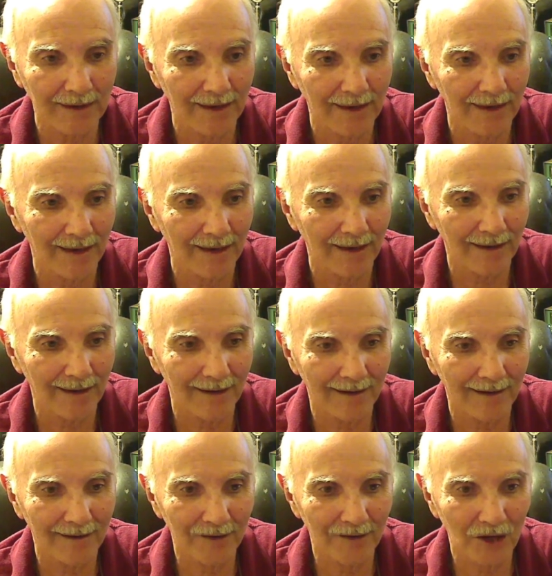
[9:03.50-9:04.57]
uh,
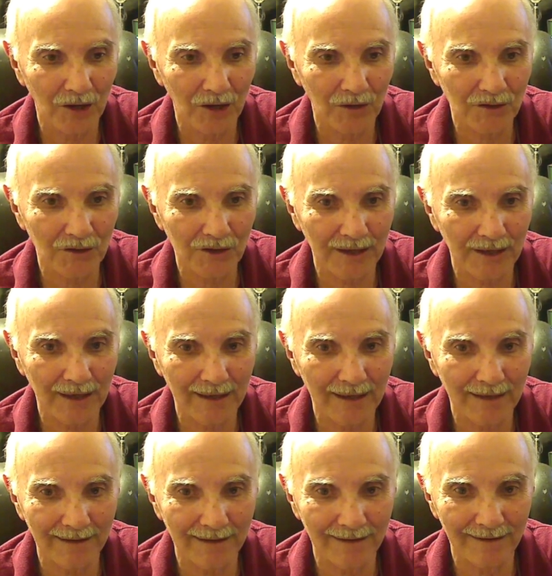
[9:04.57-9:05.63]
using
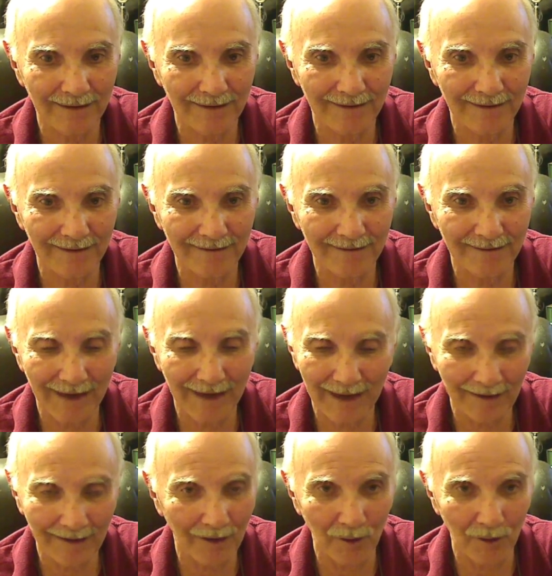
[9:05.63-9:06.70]
uh, not a
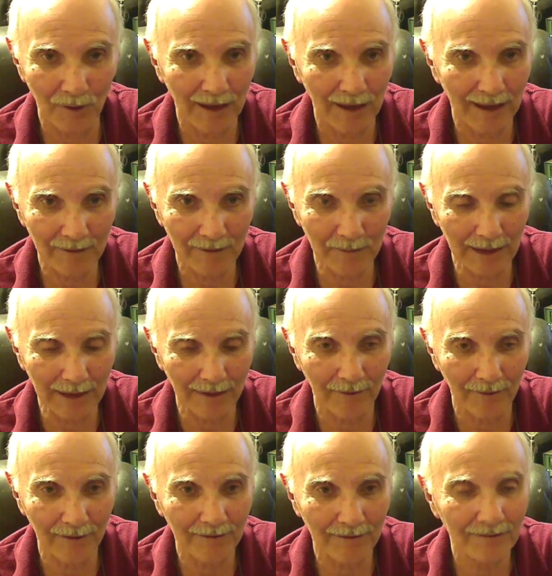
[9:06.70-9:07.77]
whole lot of
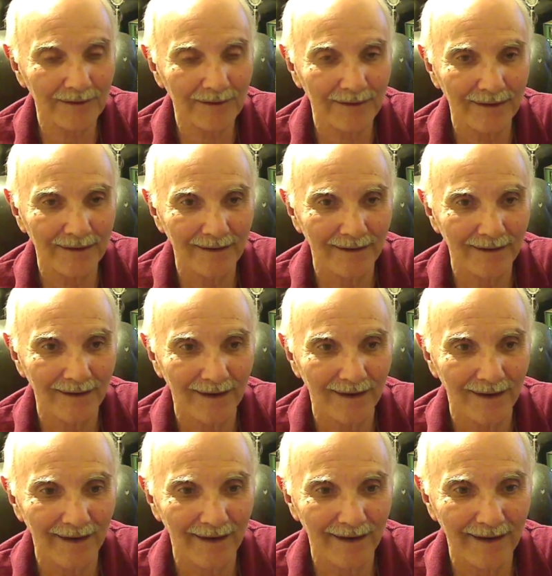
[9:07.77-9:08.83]
power
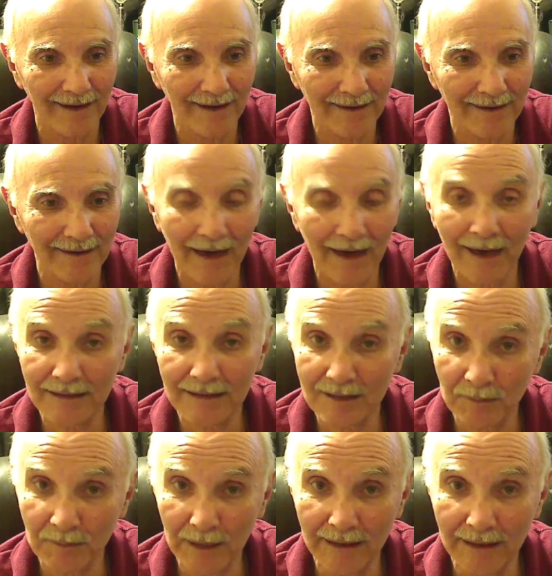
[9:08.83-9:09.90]
and not
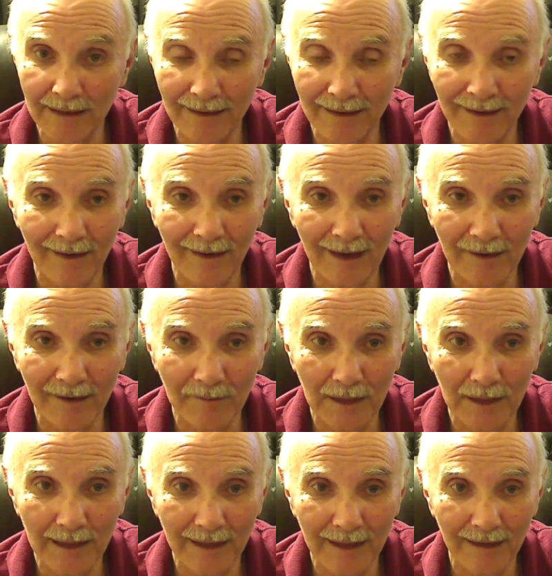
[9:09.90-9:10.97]
spending a lot of
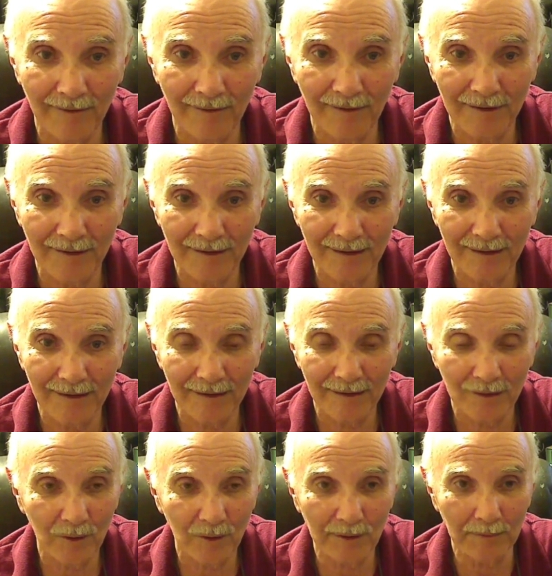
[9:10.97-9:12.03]
money on
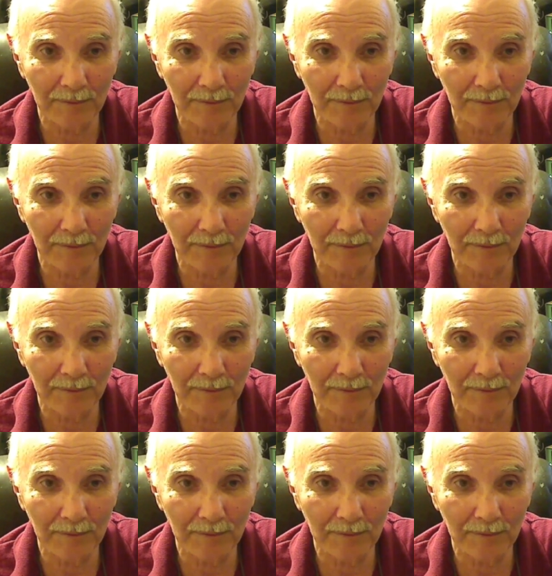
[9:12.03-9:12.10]
equipment.